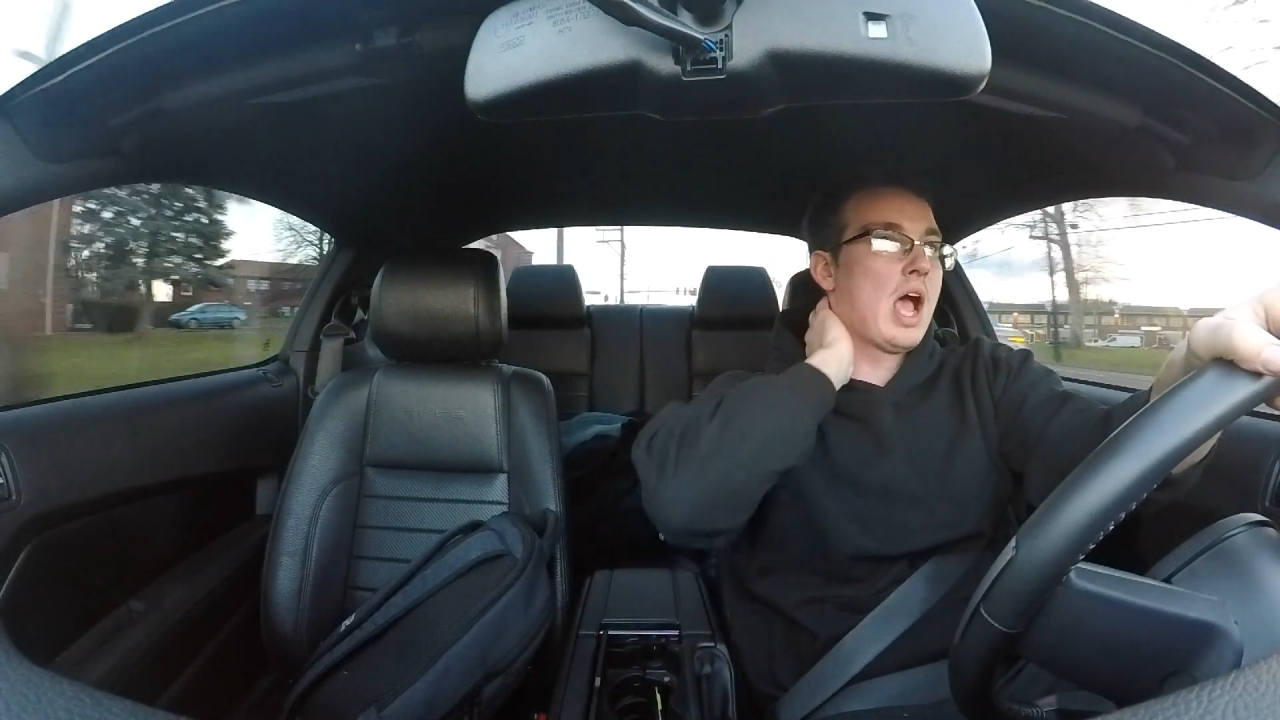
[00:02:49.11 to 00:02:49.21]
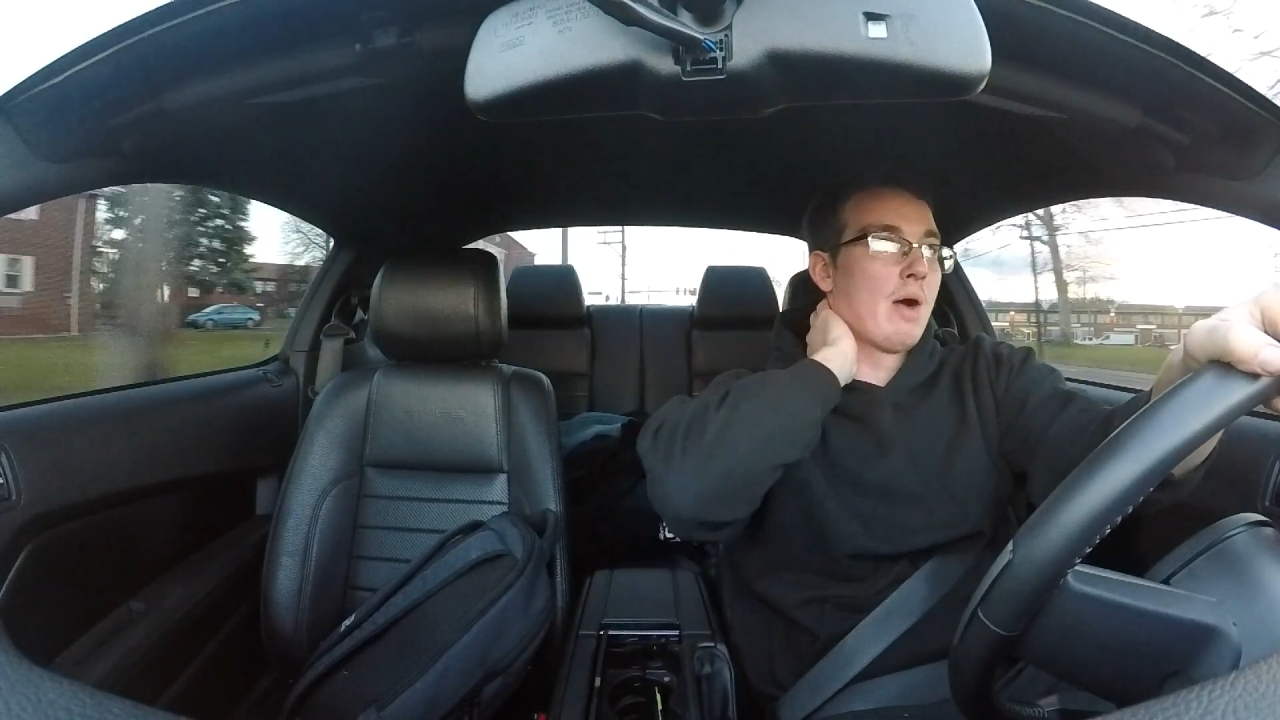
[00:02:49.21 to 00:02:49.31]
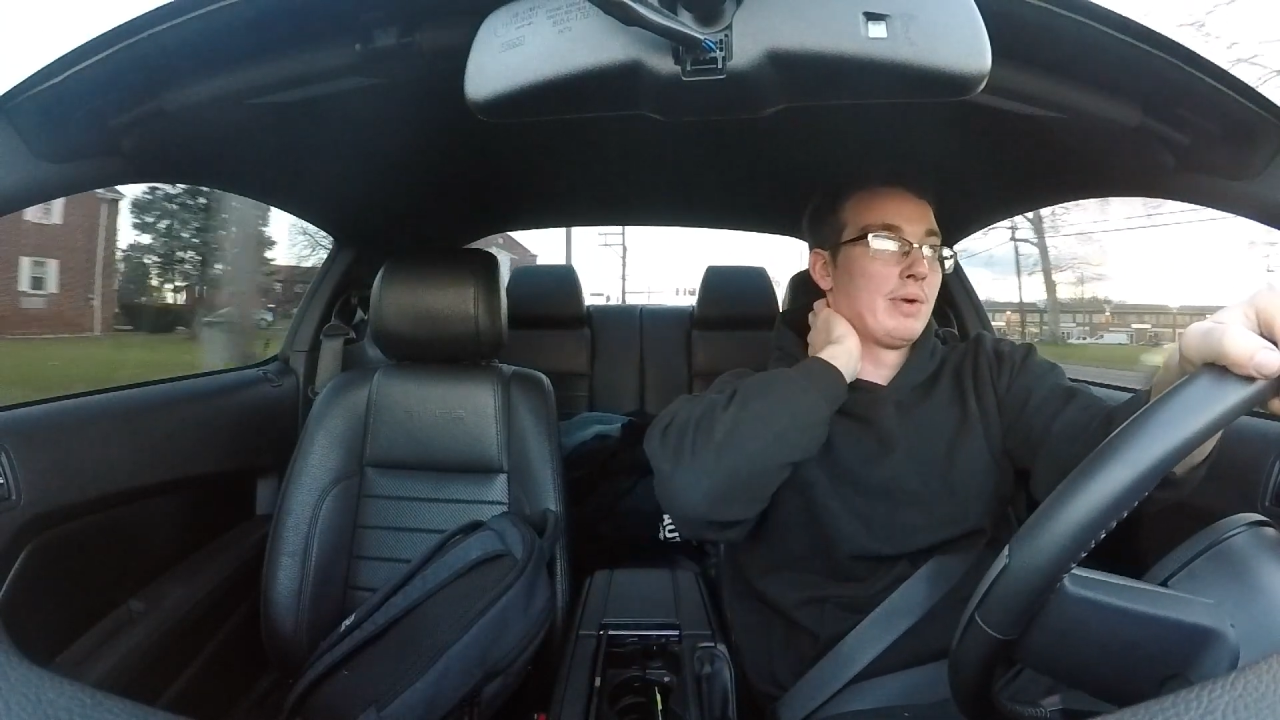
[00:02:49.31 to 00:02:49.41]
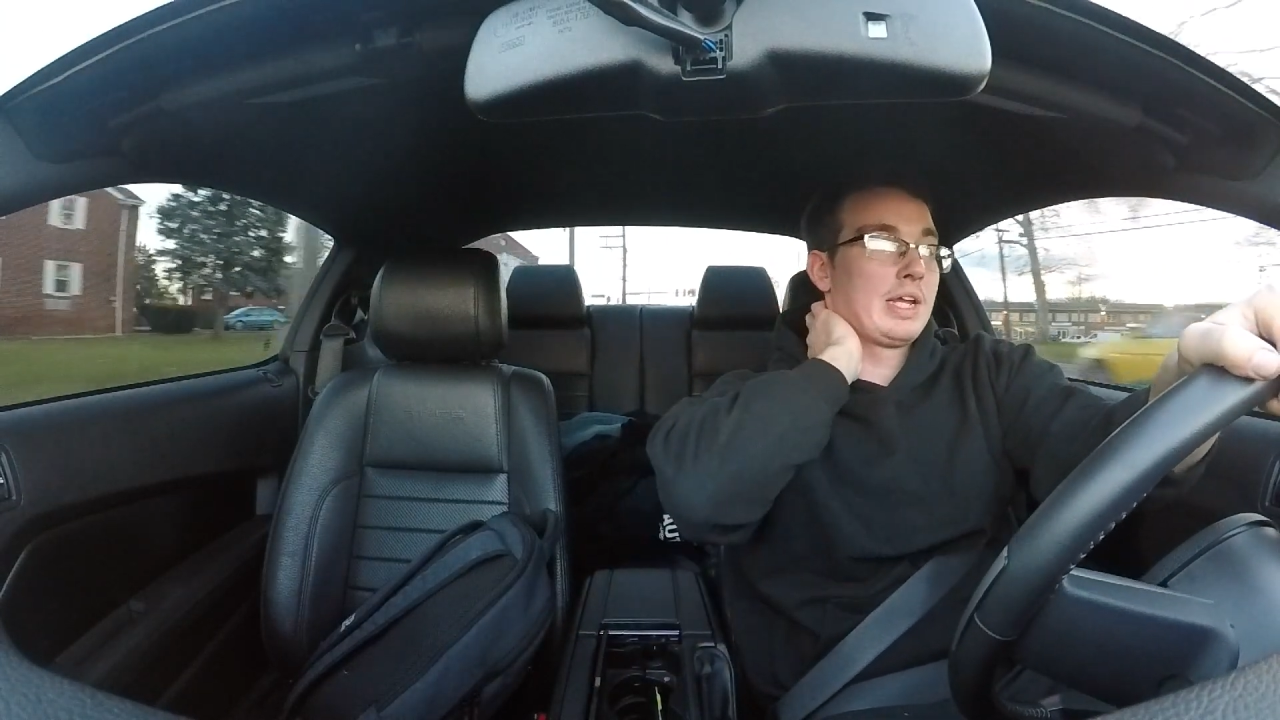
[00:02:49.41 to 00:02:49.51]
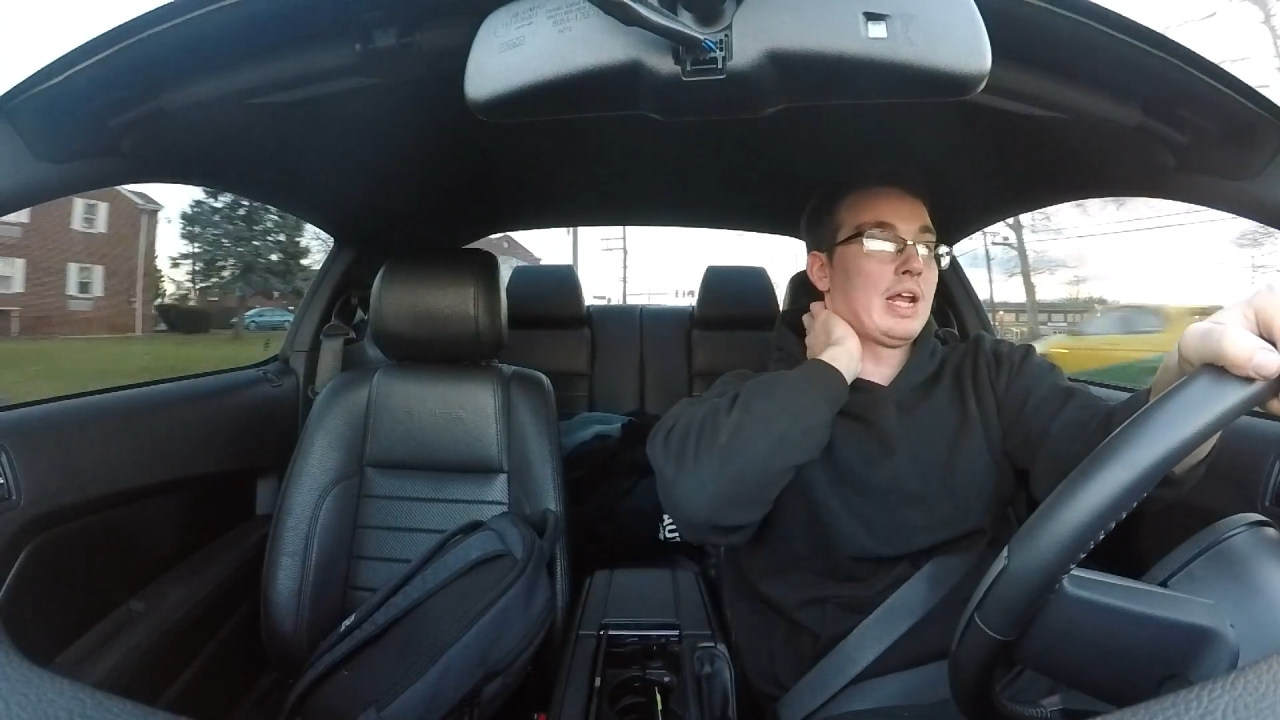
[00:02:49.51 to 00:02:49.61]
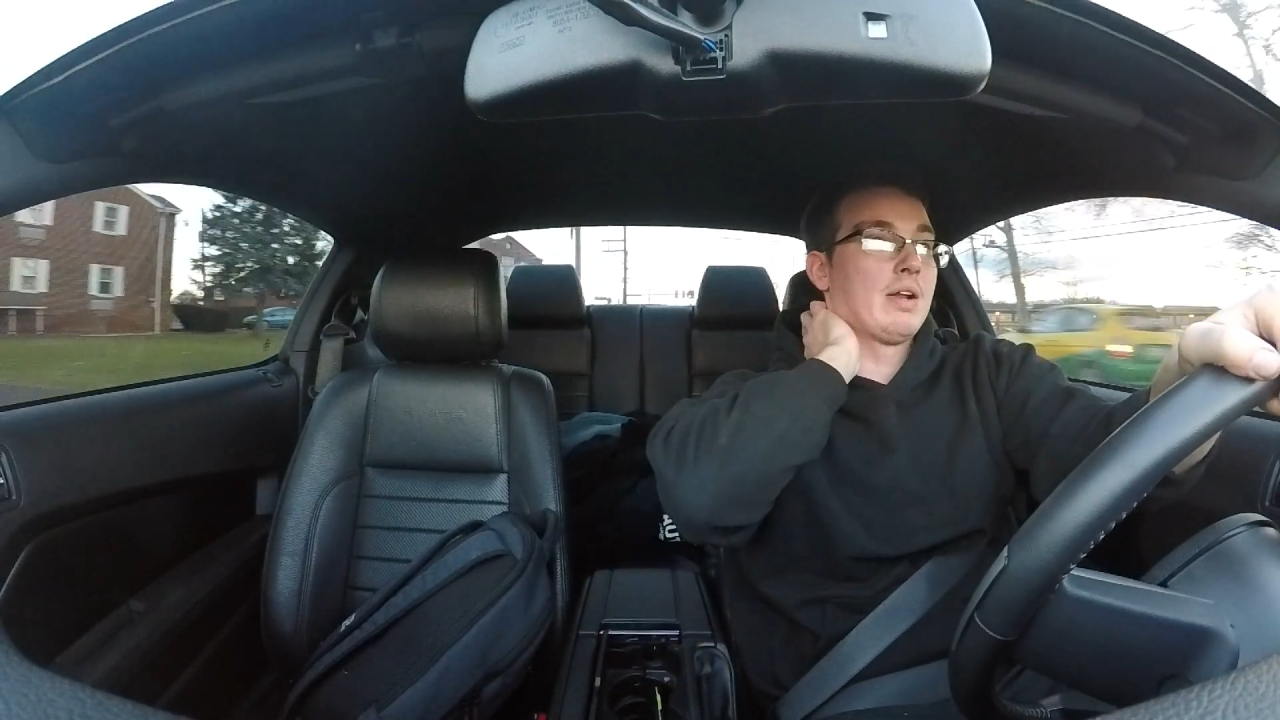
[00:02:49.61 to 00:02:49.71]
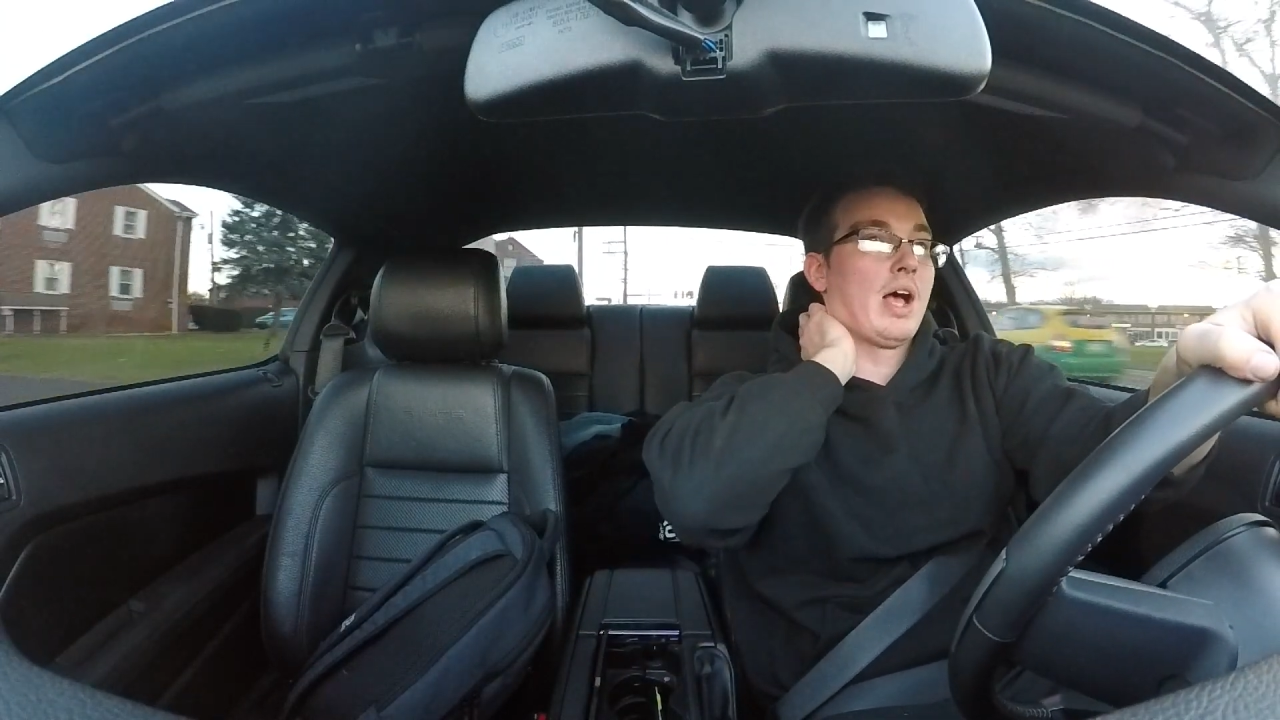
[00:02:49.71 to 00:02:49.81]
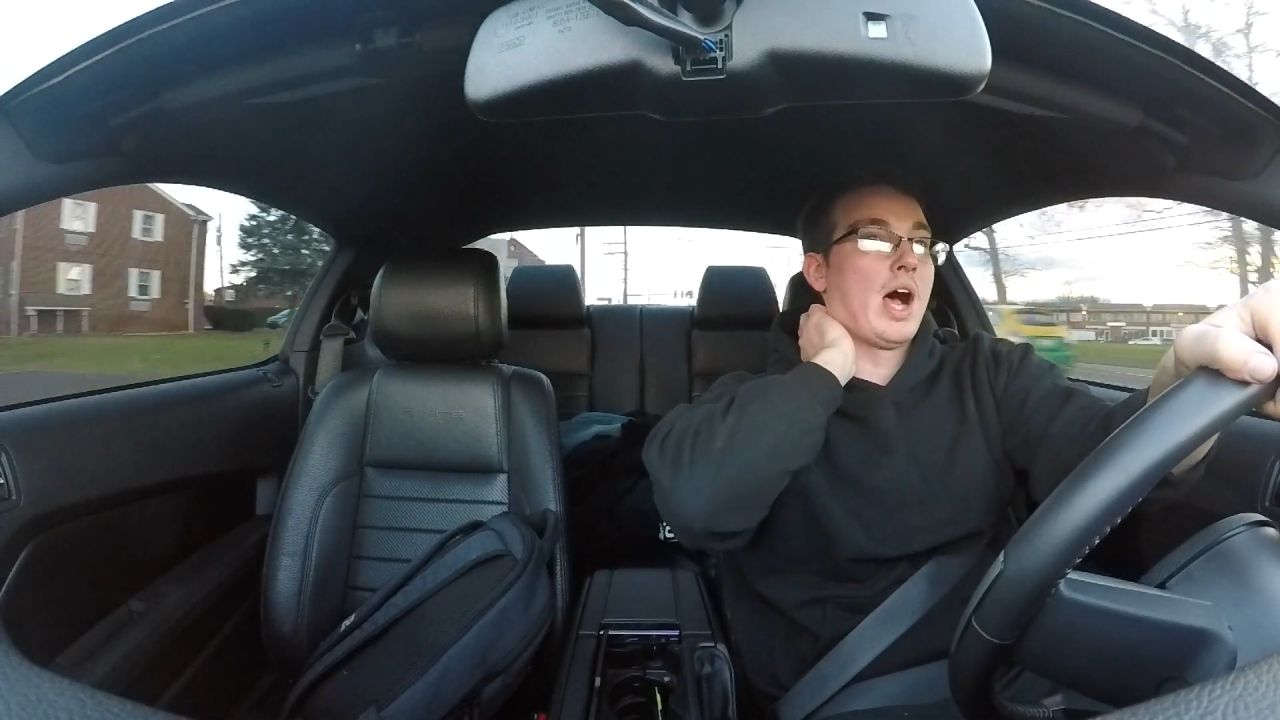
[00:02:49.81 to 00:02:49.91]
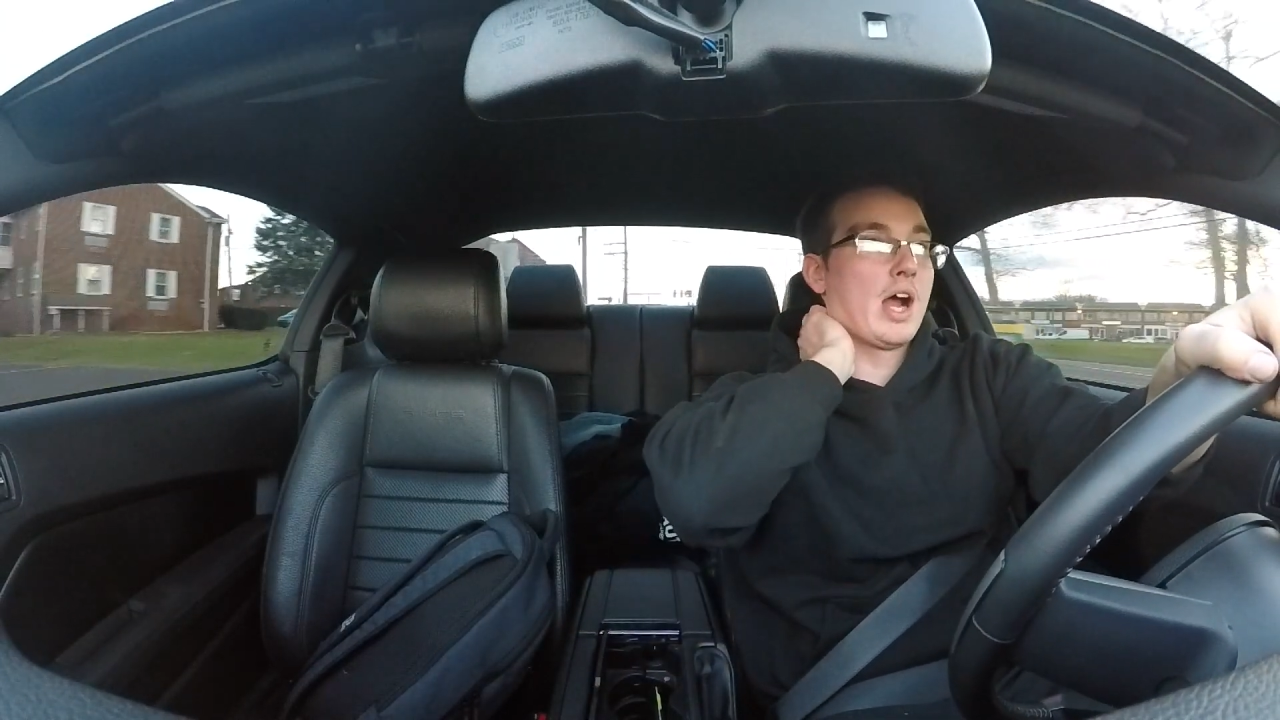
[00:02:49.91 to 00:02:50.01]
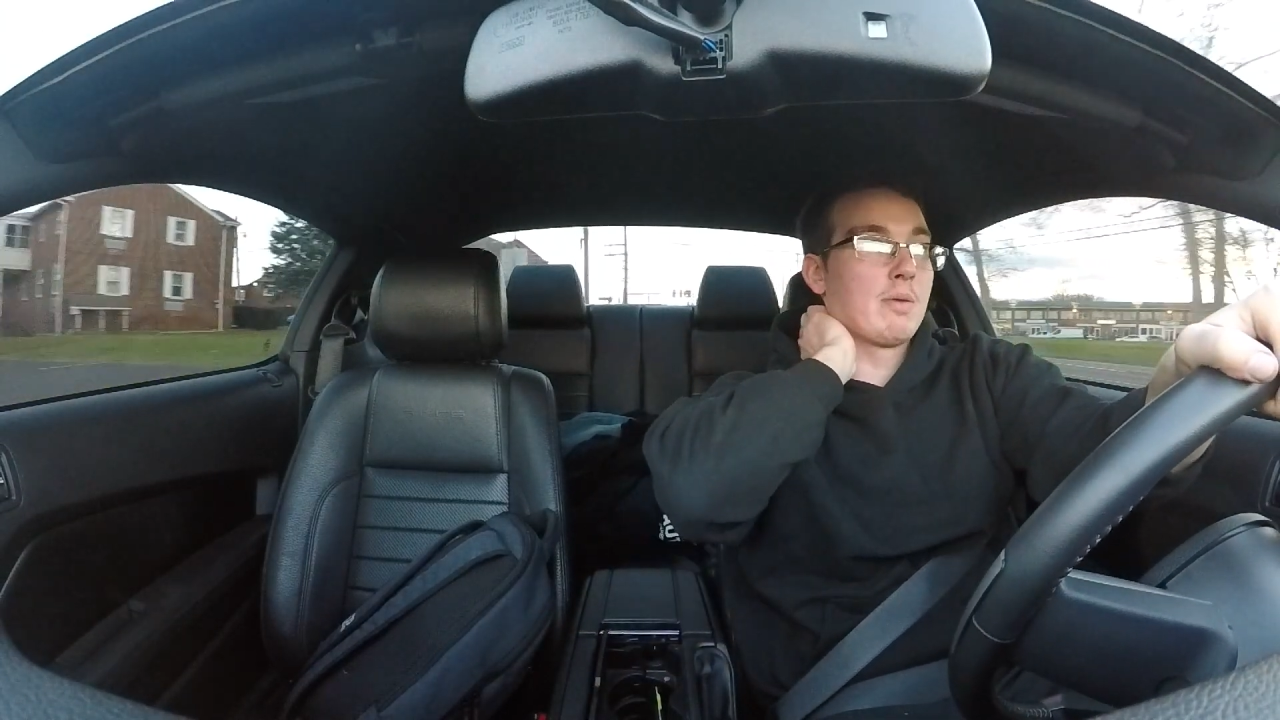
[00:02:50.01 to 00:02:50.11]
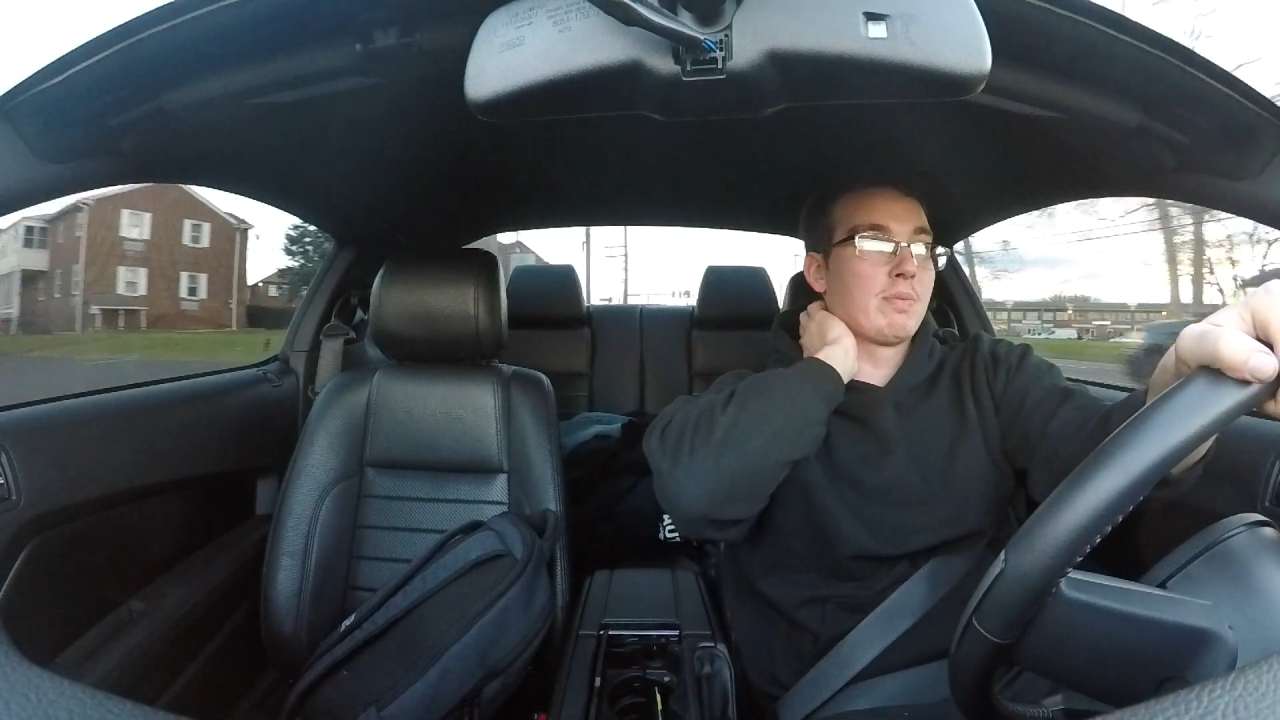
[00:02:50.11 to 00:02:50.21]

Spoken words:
I want to get higher